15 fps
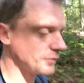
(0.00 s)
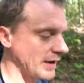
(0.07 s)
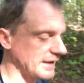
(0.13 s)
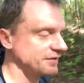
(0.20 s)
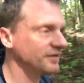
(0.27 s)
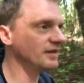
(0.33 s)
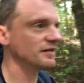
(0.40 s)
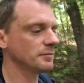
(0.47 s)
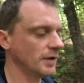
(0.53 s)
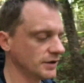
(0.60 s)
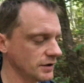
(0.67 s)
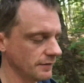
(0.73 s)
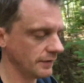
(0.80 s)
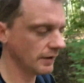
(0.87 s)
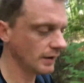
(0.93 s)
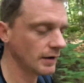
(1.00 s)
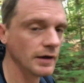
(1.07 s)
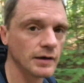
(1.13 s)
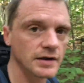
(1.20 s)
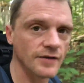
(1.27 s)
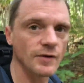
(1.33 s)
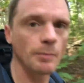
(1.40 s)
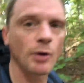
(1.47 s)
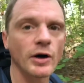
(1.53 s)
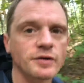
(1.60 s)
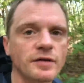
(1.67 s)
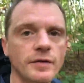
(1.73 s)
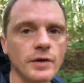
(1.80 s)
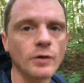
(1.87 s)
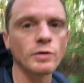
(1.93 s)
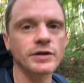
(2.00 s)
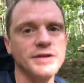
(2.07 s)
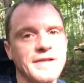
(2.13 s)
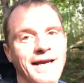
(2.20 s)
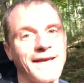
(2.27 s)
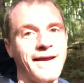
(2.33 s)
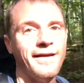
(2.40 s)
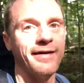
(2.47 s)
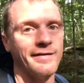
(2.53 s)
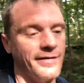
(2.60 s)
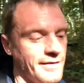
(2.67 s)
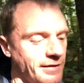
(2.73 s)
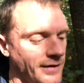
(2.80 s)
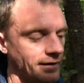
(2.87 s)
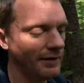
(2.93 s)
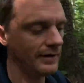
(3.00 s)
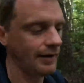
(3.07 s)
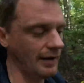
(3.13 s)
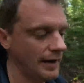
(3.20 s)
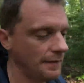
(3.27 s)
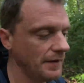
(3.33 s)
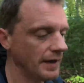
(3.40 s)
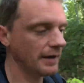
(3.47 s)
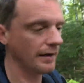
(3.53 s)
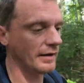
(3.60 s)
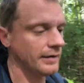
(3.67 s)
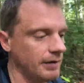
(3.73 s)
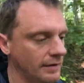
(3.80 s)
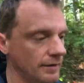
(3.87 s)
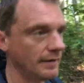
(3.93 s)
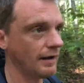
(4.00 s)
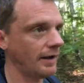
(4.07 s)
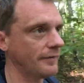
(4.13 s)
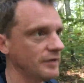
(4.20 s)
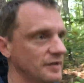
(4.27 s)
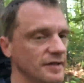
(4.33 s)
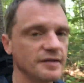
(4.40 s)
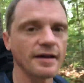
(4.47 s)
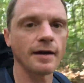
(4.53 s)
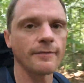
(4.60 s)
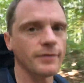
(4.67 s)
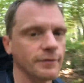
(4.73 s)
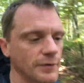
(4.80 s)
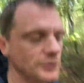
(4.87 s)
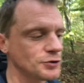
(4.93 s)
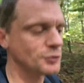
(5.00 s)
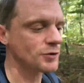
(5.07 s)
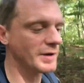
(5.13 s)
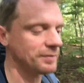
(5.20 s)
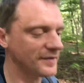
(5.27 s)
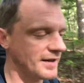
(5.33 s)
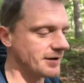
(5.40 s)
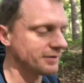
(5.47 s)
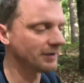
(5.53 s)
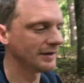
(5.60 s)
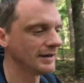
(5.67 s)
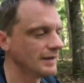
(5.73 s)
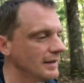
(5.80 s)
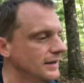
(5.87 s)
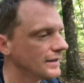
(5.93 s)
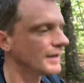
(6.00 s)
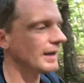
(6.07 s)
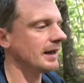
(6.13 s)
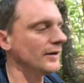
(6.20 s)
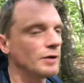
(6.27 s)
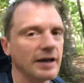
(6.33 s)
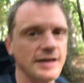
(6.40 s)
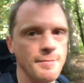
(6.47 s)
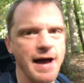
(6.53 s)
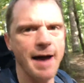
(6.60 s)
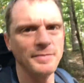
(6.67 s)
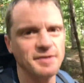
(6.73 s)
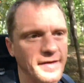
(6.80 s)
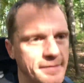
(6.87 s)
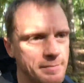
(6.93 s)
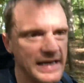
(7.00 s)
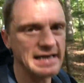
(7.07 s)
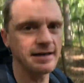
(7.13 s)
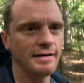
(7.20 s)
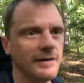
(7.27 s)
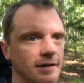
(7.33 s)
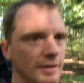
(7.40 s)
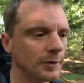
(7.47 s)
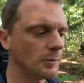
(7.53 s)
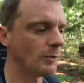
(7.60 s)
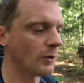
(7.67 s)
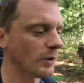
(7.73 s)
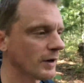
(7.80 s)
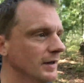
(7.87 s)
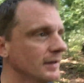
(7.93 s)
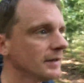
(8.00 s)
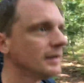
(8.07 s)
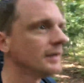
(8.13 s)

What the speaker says: so I can see as much of different parts of the gorge as I can, and then obviously set up for future trips now. Kind of look at the maps and they mean a little more.